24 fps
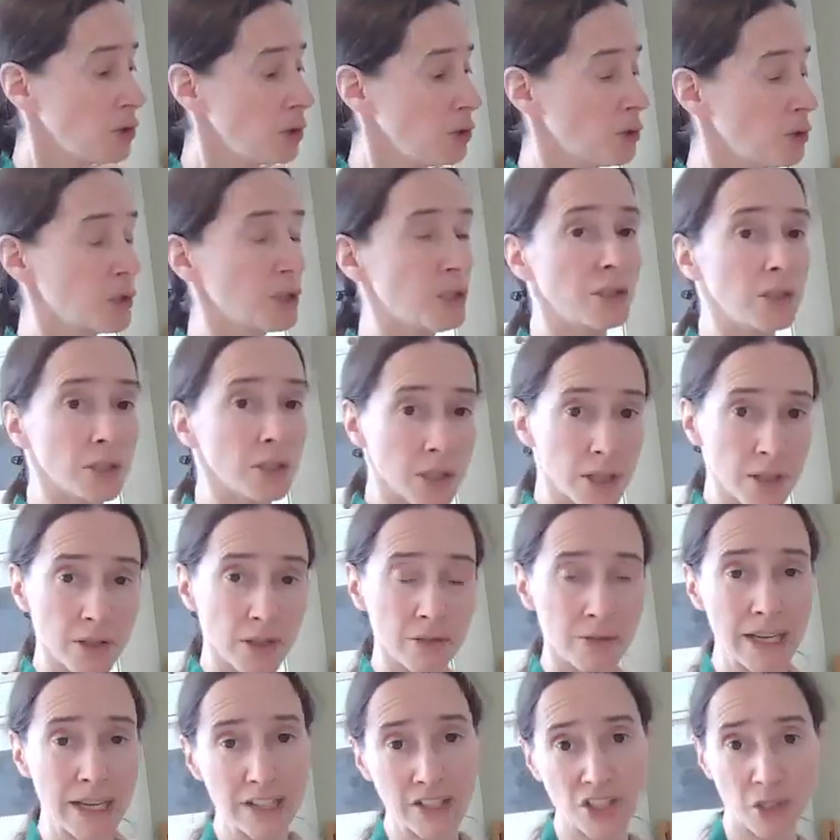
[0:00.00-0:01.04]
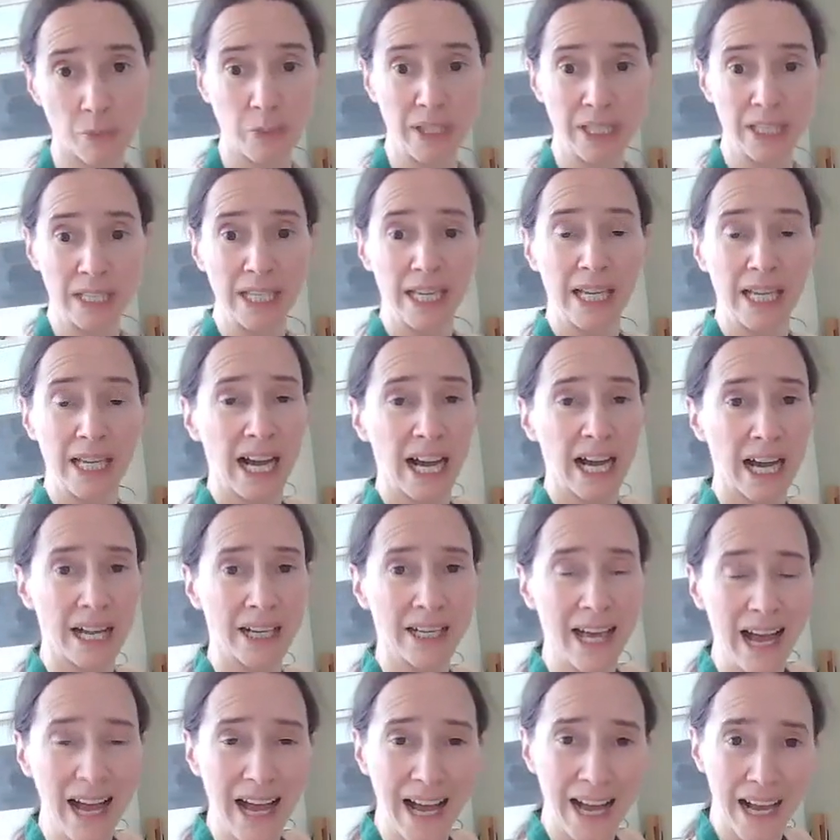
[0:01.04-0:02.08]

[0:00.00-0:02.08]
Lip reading: you can look at the recipe and